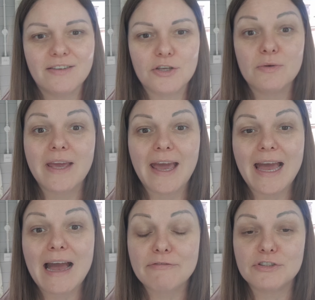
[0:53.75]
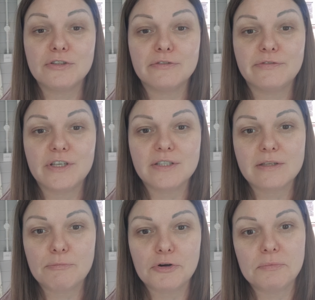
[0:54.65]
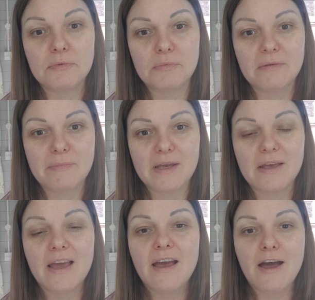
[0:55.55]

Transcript: you get after your first appointment with me,